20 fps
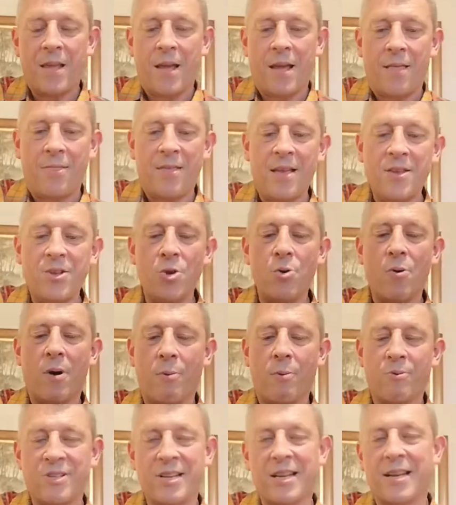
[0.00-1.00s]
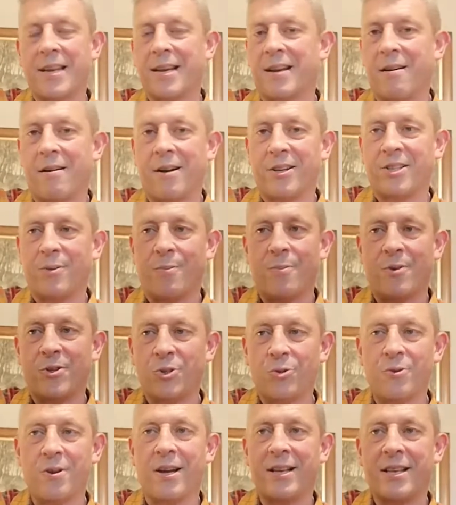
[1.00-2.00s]
they knew I wasn't going to catch them
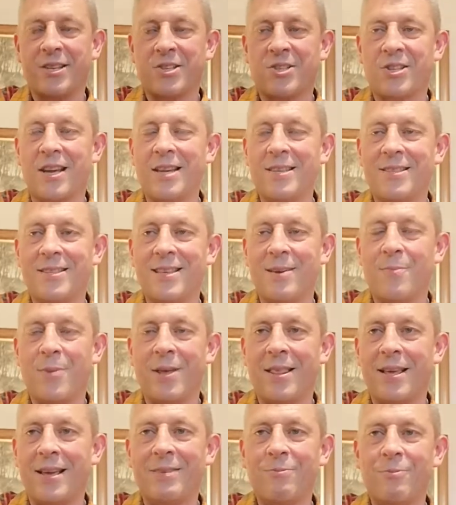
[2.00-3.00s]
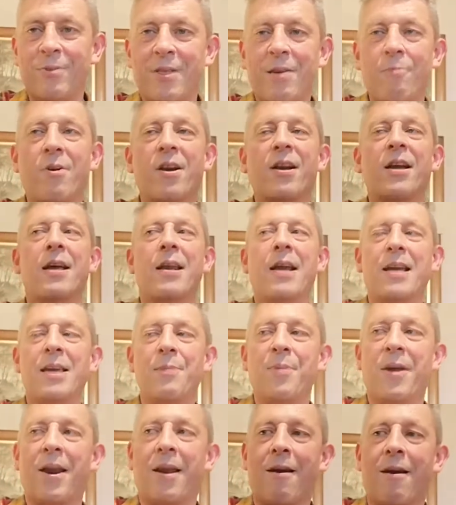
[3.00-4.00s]
should I decide to, but they were kind of
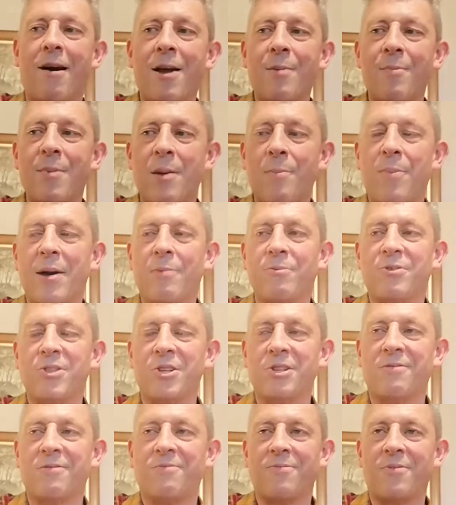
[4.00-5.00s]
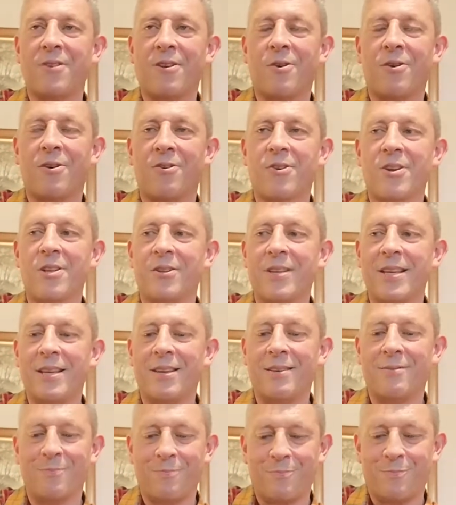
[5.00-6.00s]
keeping an eye on me. But it was just really
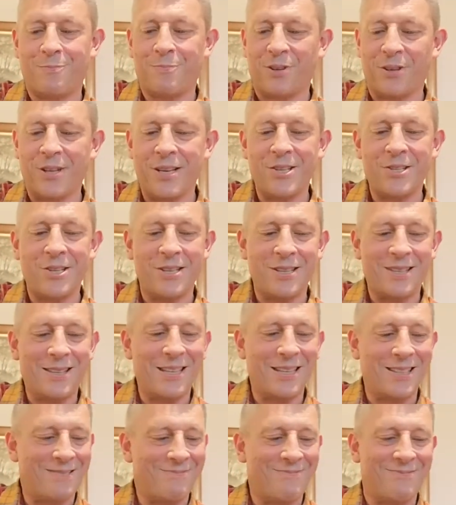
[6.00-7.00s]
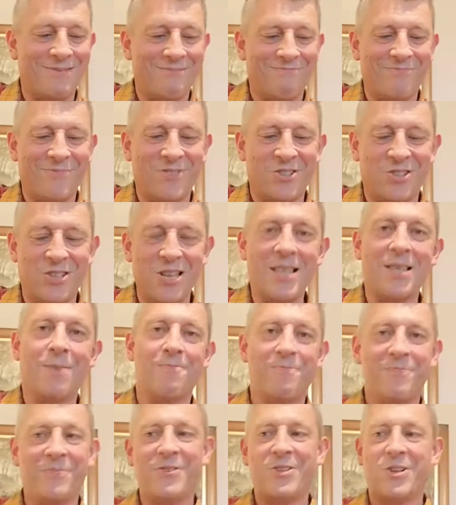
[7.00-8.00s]
pleasing to see them
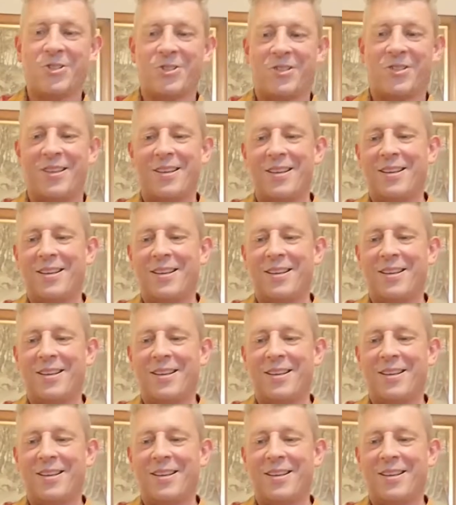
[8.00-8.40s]
just